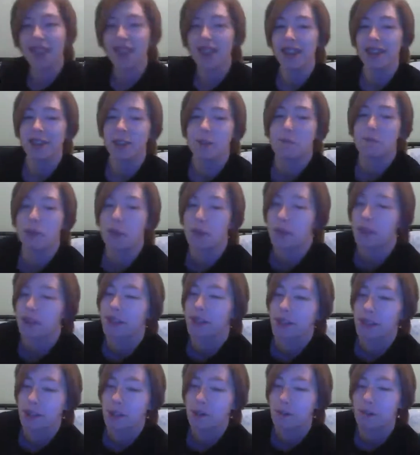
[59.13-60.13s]
it'll
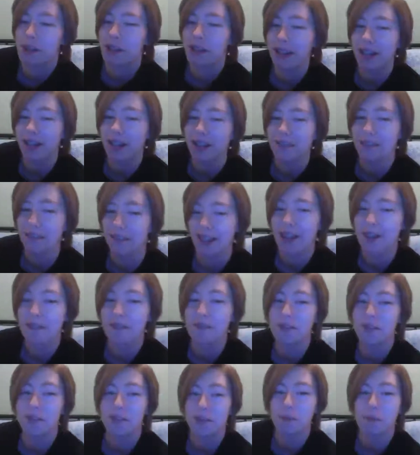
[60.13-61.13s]
mostly just be a lot of
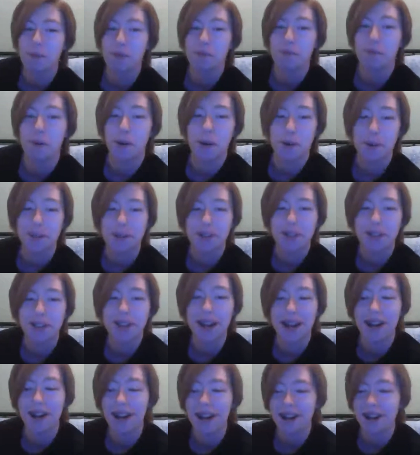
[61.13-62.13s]
live streams
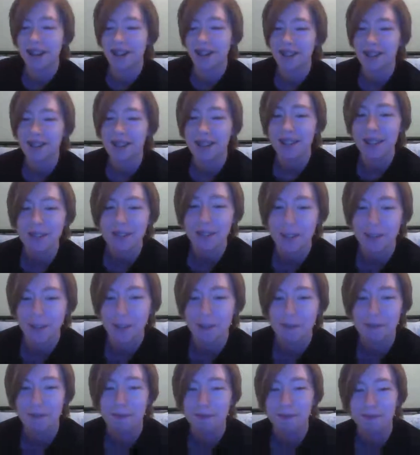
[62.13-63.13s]
posted onto
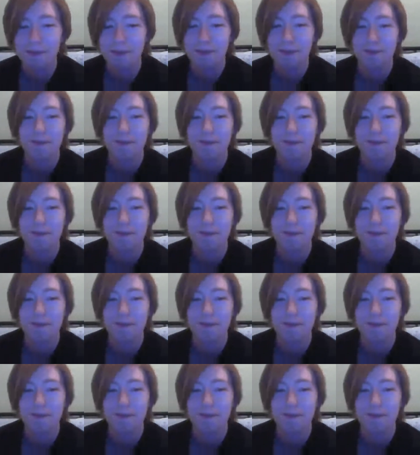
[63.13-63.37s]
YouTube